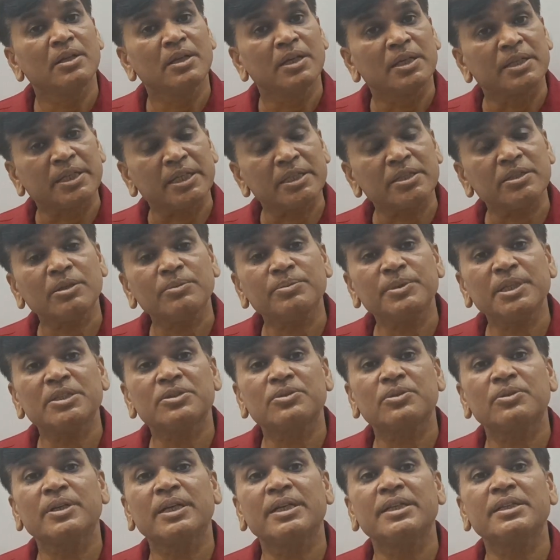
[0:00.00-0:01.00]
Rest of the
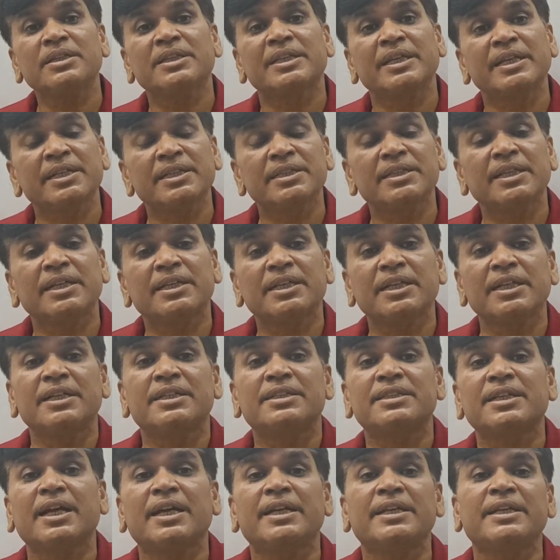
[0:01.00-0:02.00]
student think that
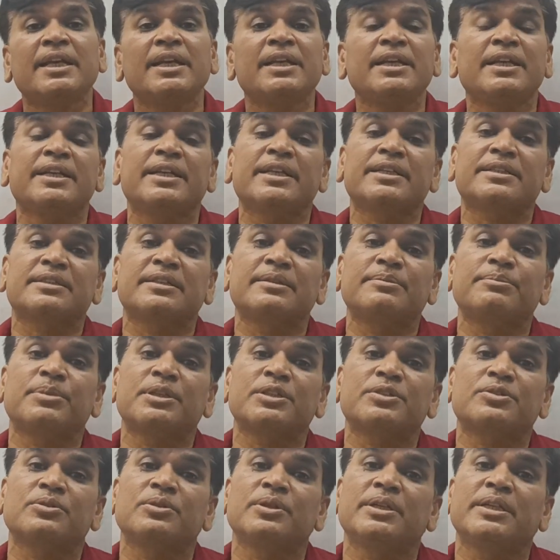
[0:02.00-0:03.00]
it's an ideal index
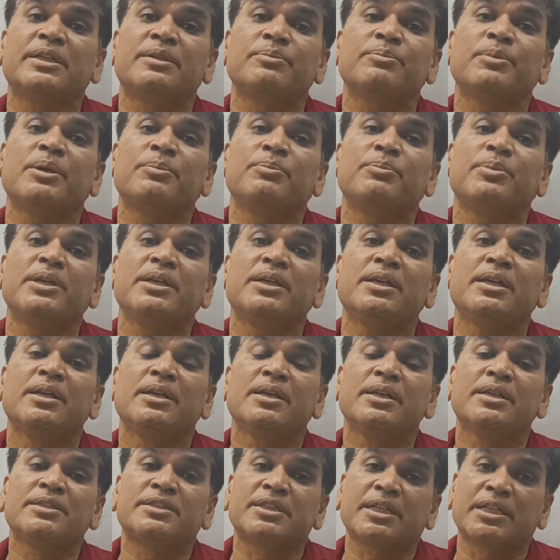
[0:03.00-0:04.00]
number, so it may be
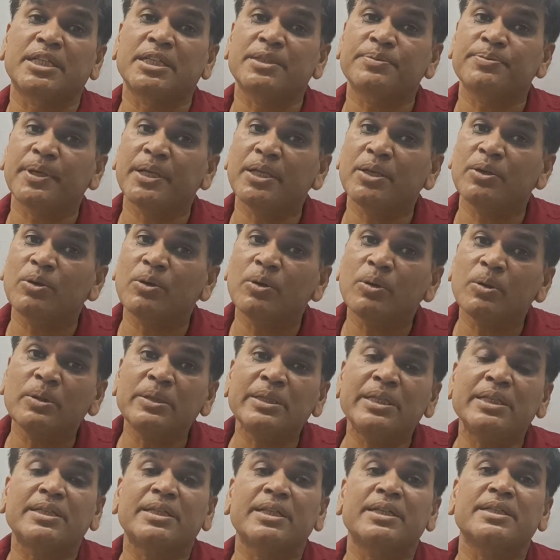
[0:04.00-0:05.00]
satisfy all
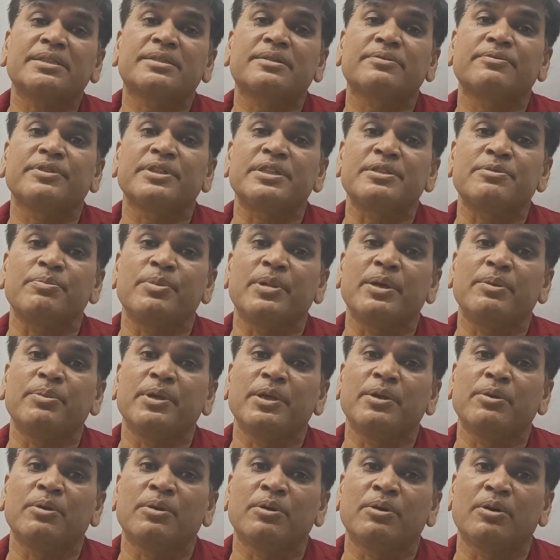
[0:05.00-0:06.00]
the tests which may
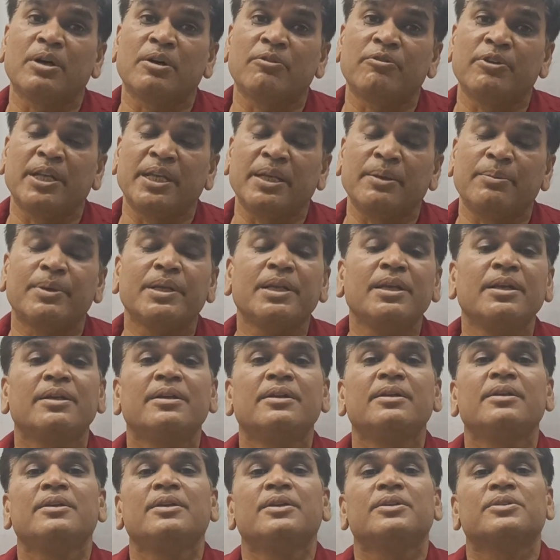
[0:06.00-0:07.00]
be available.
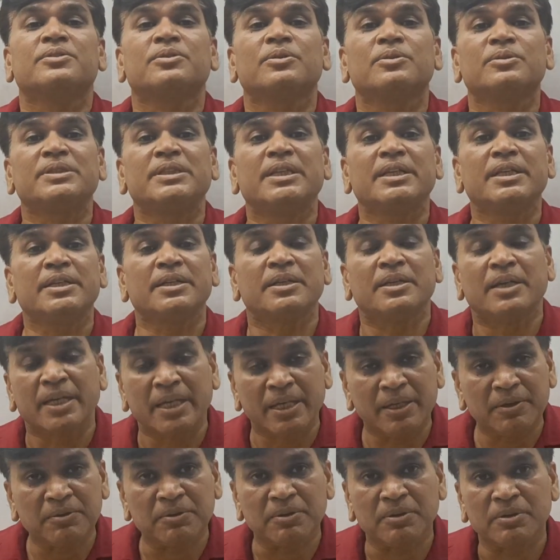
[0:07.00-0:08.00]
So they
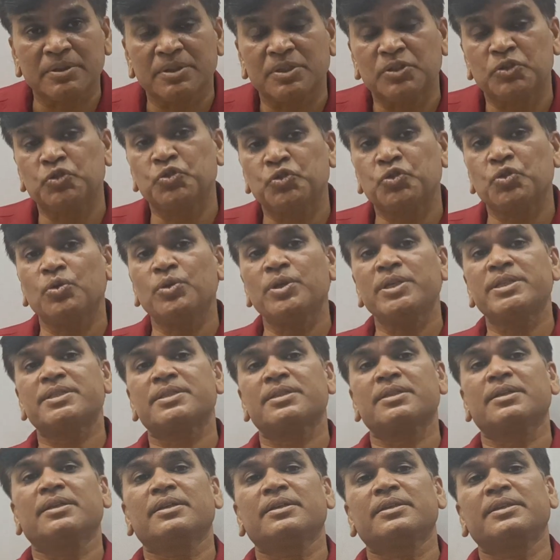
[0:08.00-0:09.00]
have
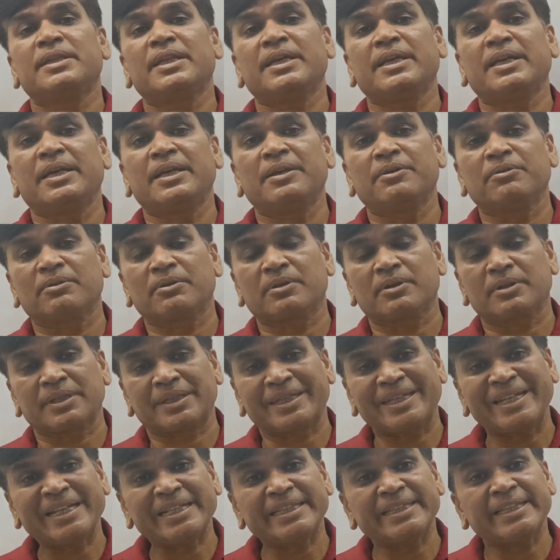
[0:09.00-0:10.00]
choice, they have
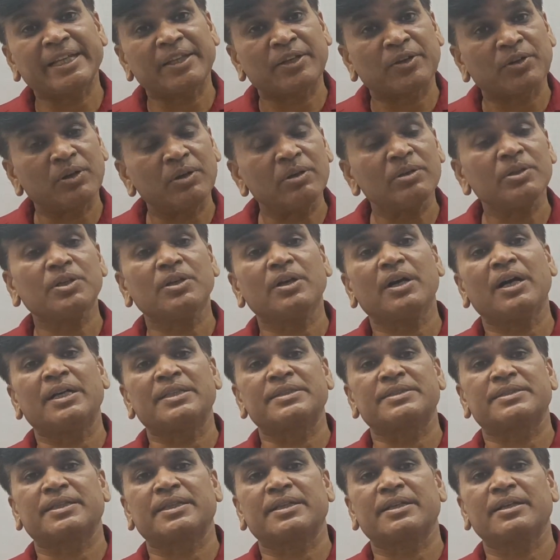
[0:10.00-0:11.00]
take the wrong
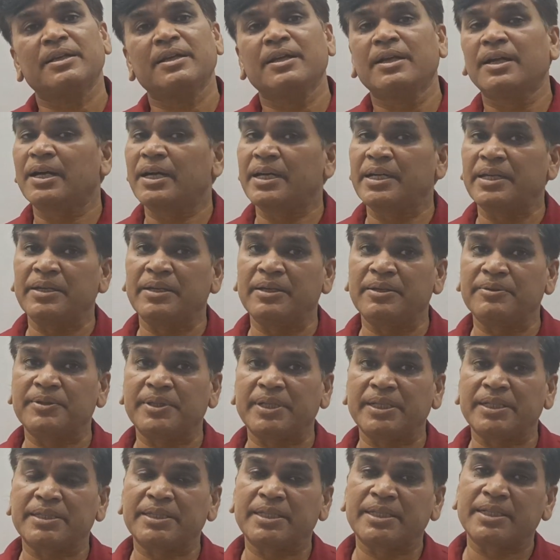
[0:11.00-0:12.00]
answer, I have
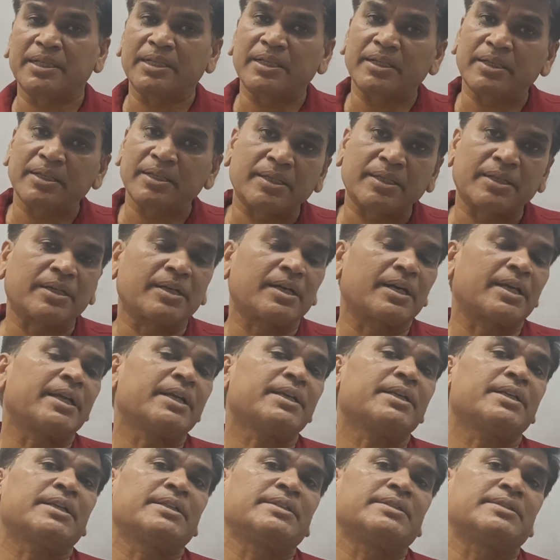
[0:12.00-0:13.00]
take the
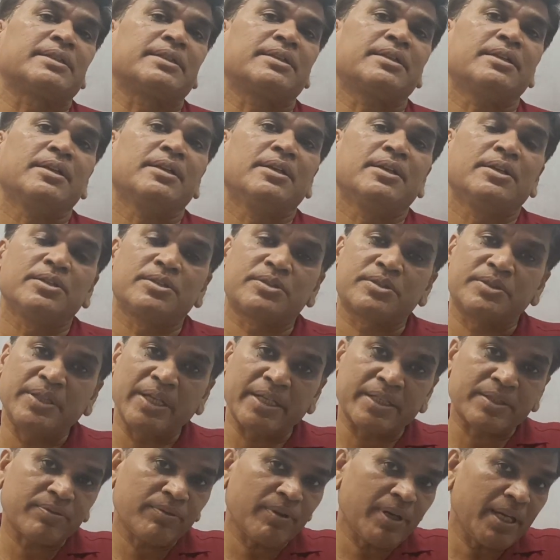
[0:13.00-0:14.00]
correct answer.
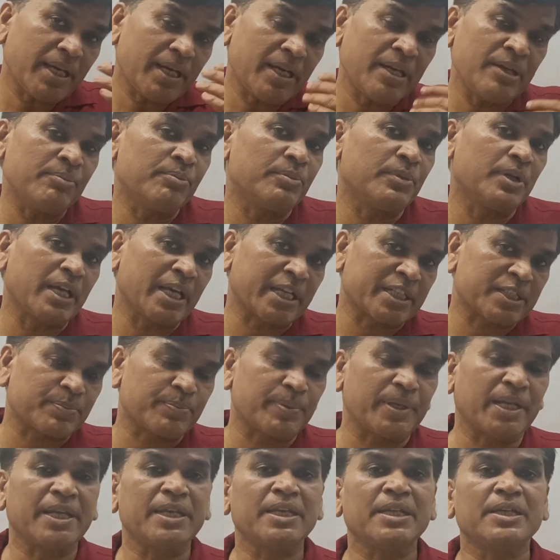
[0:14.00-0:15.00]
That's why I am
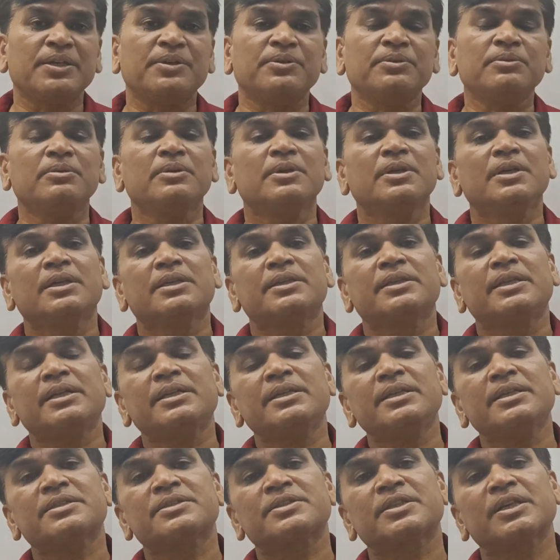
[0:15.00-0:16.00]
explaining you that
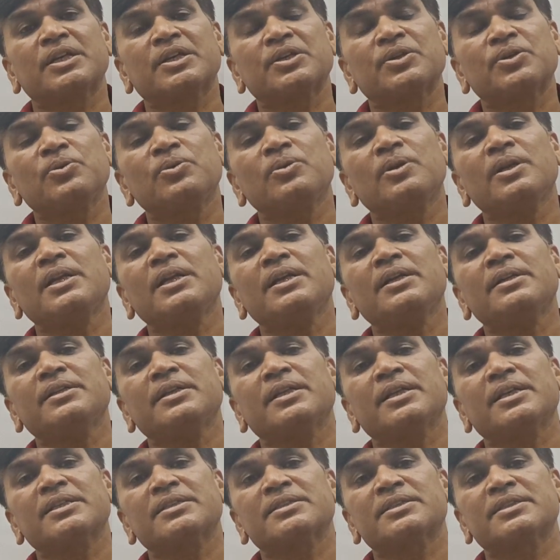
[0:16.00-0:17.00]
the circular
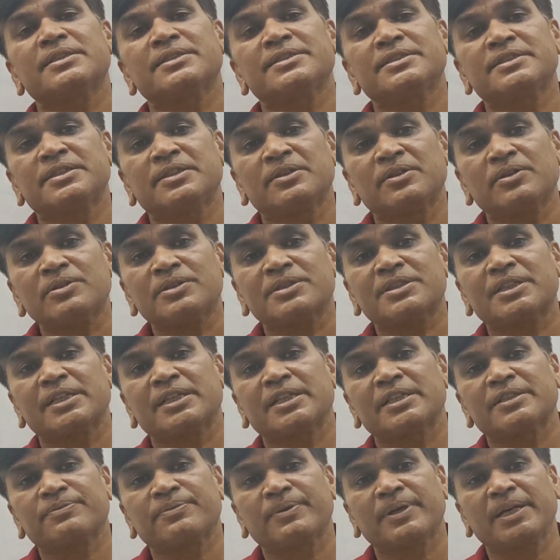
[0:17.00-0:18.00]
test is not
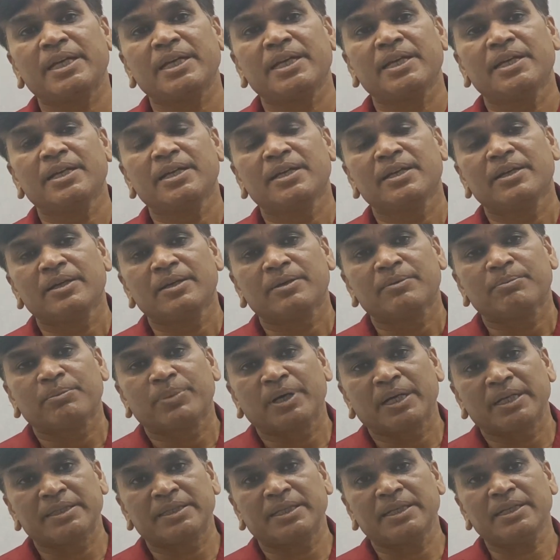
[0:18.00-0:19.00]
satisfied
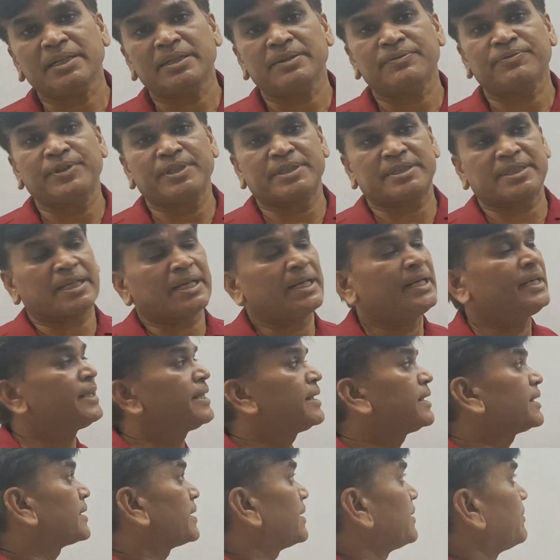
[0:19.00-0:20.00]
by the Fisher
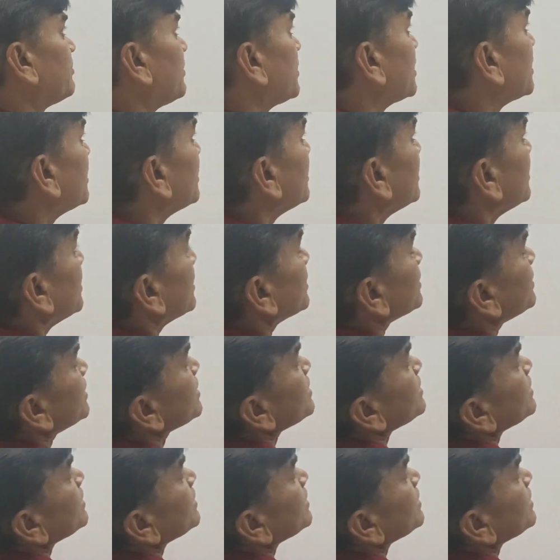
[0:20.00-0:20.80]
index number. This